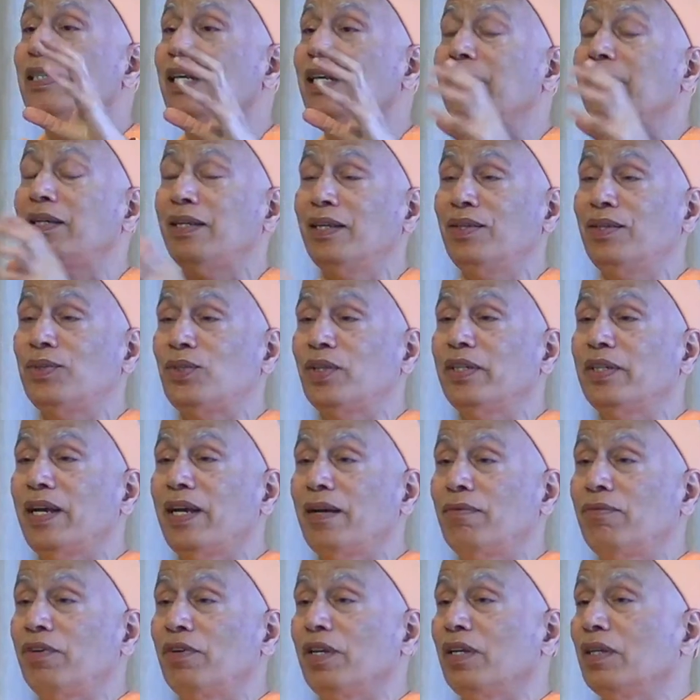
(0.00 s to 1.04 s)
details in
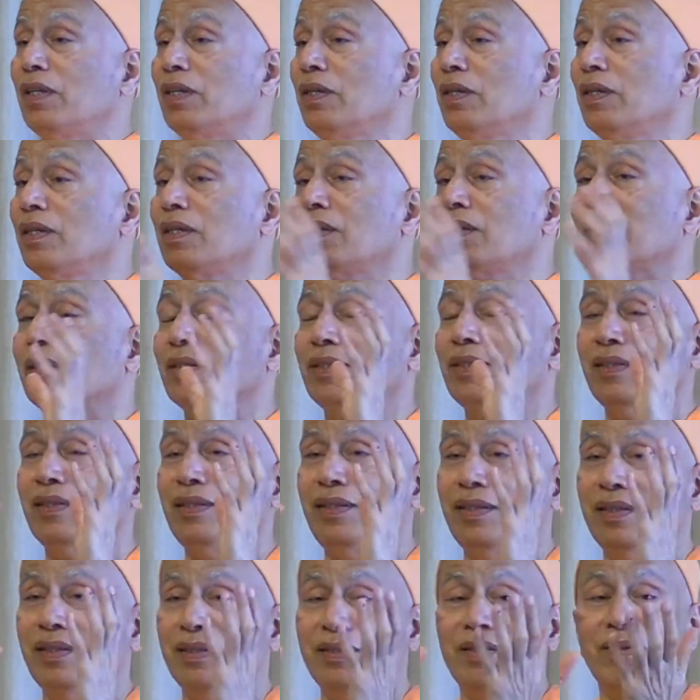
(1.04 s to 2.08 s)
every,
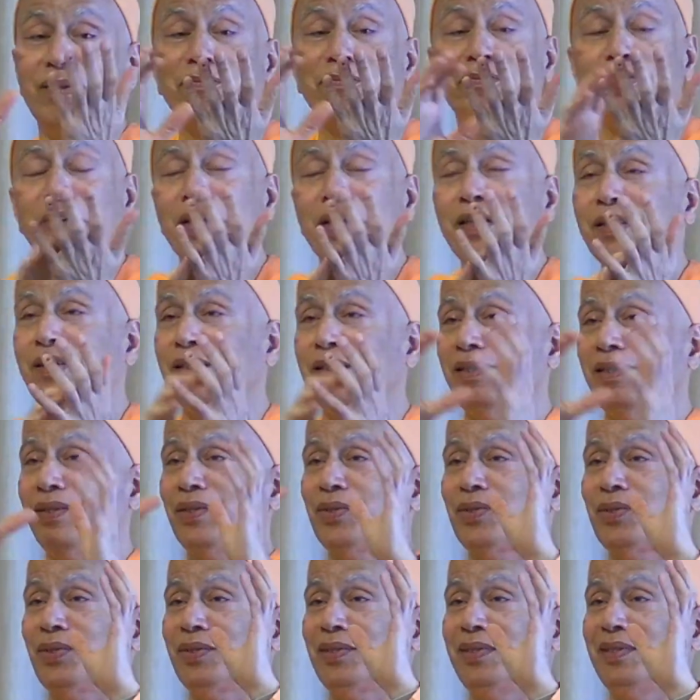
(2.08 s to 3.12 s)
the
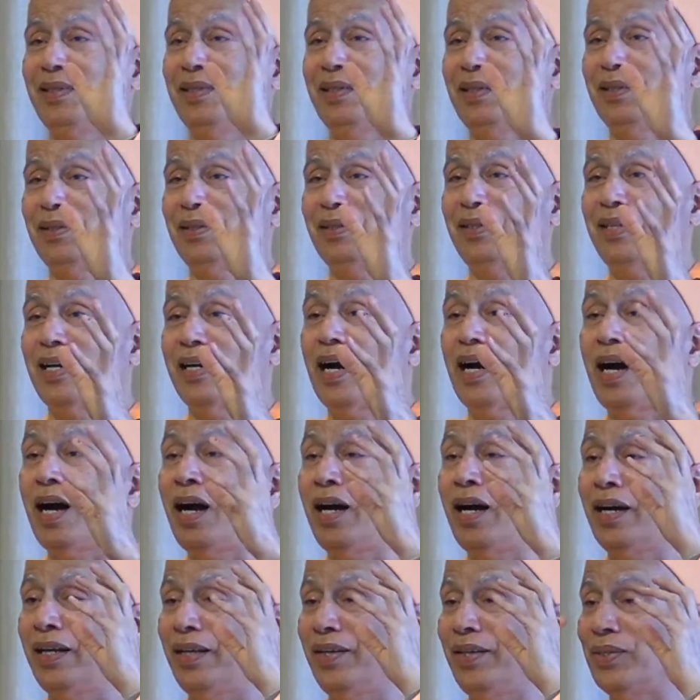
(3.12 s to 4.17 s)
fingers, the
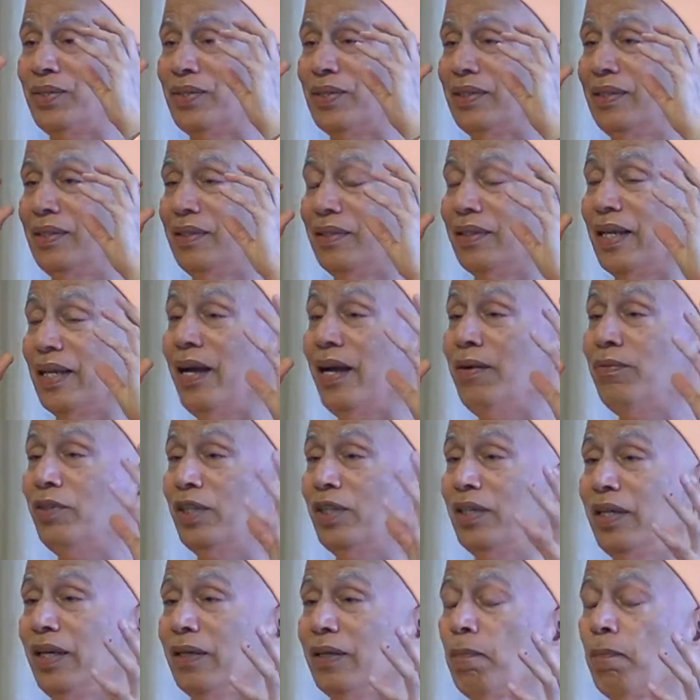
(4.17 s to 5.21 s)
eyes,
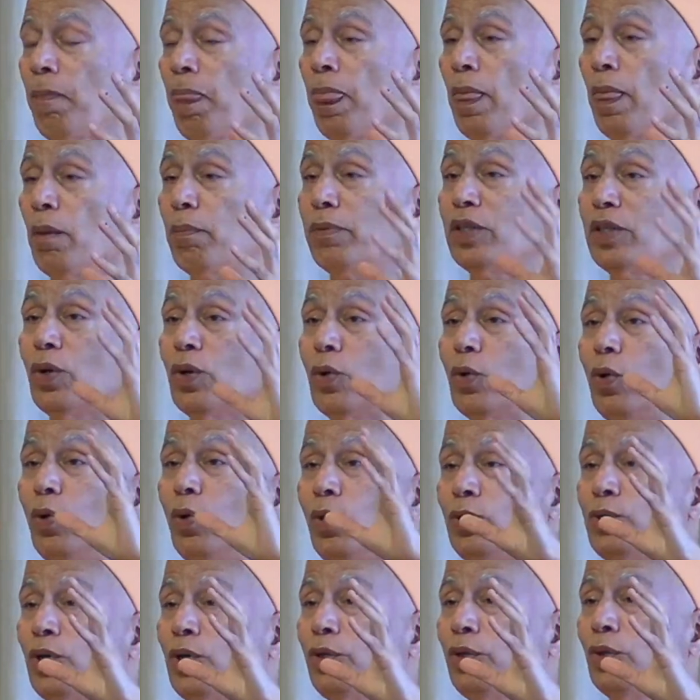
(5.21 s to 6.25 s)
everything. But the
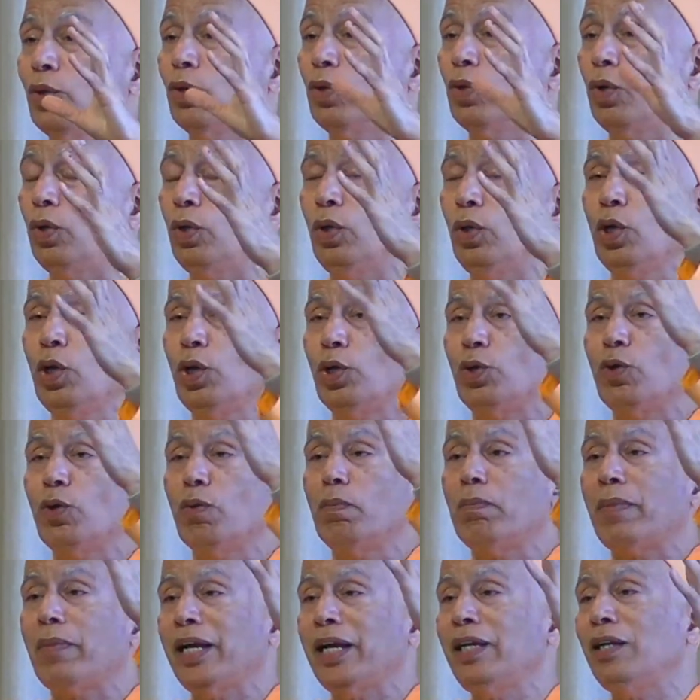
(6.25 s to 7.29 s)
closer you go, you
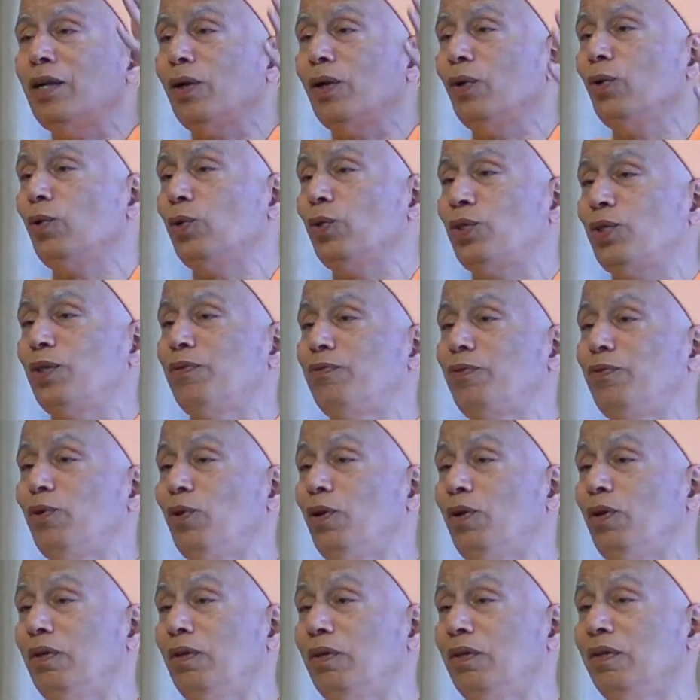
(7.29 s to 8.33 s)
might lose the
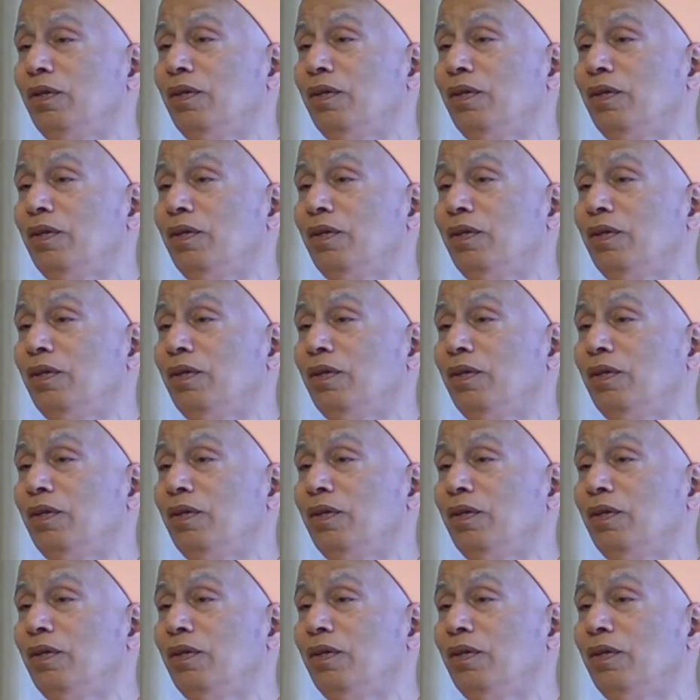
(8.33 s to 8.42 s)
full